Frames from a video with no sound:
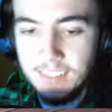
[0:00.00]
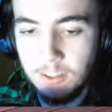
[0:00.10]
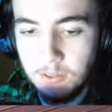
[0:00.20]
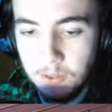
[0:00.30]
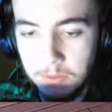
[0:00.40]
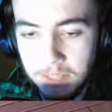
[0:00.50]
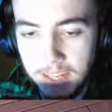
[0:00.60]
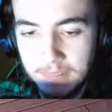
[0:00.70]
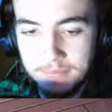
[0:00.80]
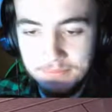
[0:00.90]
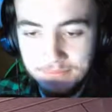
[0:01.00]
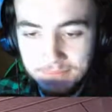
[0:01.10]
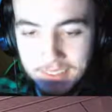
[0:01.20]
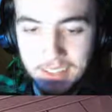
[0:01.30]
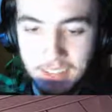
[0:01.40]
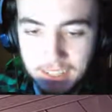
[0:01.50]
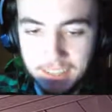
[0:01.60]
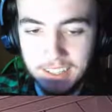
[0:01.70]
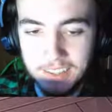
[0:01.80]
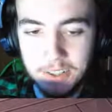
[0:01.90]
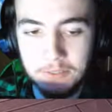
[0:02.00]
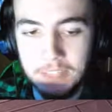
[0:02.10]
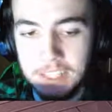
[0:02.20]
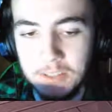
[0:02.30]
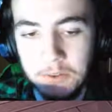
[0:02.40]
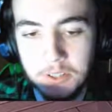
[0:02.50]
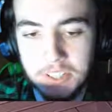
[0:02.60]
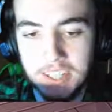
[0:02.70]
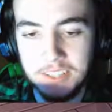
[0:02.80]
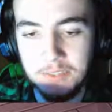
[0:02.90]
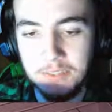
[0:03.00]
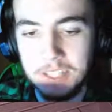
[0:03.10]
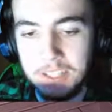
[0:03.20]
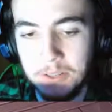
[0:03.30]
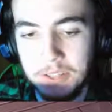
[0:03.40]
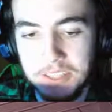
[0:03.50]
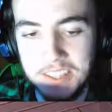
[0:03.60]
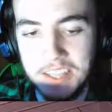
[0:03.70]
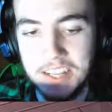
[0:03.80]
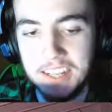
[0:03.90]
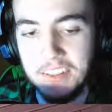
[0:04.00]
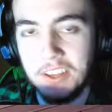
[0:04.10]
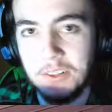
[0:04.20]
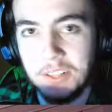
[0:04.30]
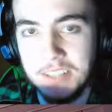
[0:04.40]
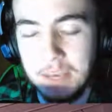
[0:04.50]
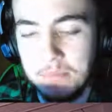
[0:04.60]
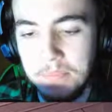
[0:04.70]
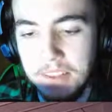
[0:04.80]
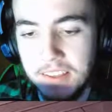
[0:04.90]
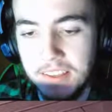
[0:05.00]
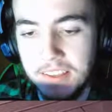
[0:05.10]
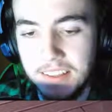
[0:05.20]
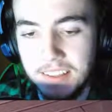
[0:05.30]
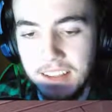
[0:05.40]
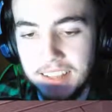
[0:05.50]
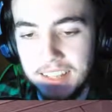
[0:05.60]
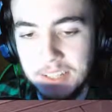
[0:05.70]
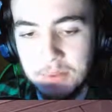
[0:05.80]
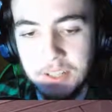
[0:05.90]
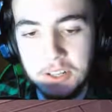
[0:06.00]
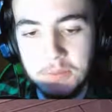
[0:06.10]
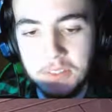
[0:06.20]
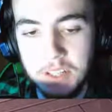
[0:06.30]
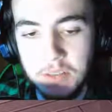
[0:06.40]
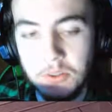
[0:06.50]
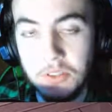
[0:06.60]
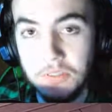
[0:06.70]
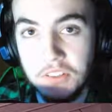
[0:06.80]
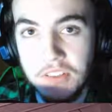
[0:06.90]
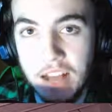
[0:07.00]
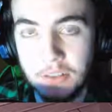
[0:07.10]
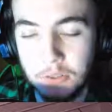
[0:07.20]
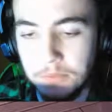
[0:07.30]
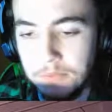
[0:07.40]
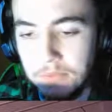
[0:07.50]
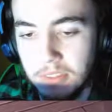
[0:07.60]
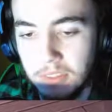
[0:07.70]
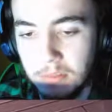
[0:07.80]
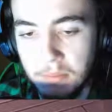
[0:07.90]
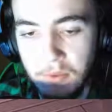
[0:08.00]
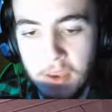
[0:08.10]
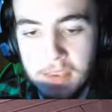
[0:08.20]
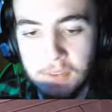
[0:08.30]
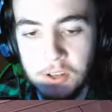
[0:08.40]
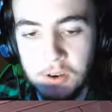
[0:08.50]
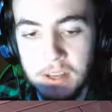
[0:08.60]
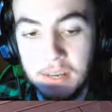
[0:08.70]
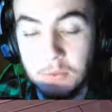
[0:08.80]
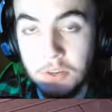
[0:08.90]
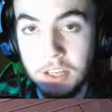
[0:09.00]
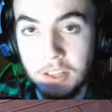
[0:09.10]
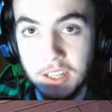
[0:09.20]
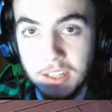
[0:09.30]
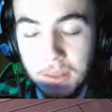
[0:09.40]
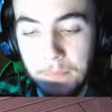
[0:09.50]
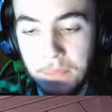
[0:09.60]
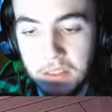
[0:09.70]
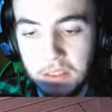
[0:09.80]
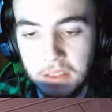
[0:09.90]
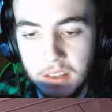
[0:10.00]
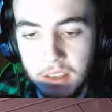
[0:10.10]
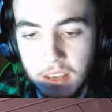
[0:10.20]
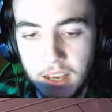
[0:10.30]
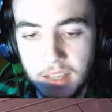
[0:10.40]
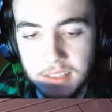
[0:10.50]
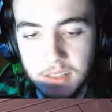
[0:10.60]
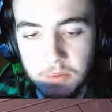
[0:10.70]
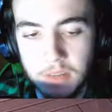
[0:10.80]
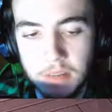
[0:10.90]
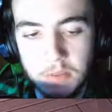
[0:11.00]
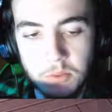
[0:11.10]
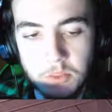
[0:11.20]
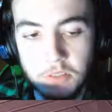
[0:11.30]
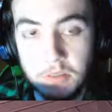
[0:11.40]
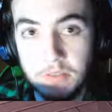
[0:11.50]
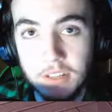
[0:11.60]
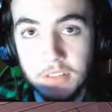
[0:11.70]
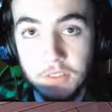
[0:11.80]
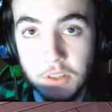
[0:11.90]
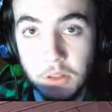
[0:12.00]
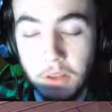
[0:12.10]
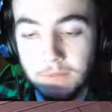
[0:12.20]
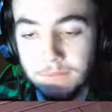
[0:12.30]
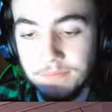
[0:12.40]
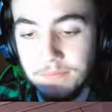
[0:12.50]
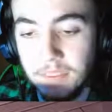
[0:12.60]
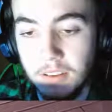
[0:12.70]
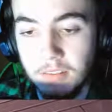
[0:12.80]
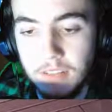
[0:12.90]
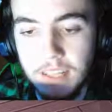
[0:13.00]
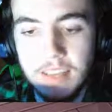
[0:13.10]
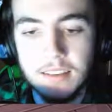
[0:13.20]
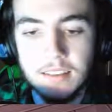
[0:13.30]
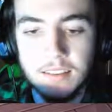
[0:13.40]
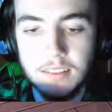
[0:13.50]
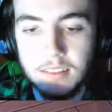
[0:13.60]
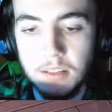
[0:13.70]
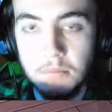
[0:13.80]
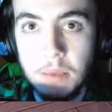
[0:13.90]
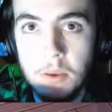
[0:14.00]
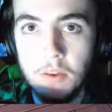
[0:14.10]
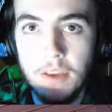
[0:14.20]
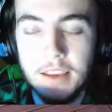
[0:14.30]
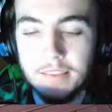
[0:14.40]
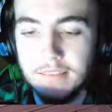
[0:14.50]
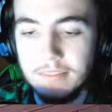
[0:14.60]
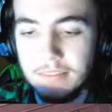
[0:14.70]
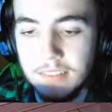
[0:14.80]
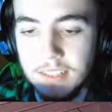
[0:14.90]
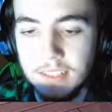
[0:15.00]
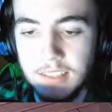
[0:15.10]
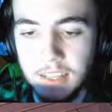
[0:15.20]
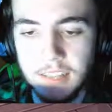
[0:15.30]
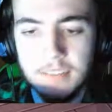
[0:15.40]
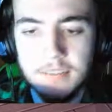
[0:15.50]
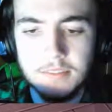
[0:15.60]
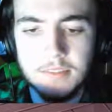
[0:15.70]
Don't call me that. And I don't really do I don't really do this kind of thing all the time. I guess when it comes to you, it just feels natural. Before I even know it, I'm treating you like that. I guess that's what happens when you've been friends for so long. Really? Maybe you're right. Dinga?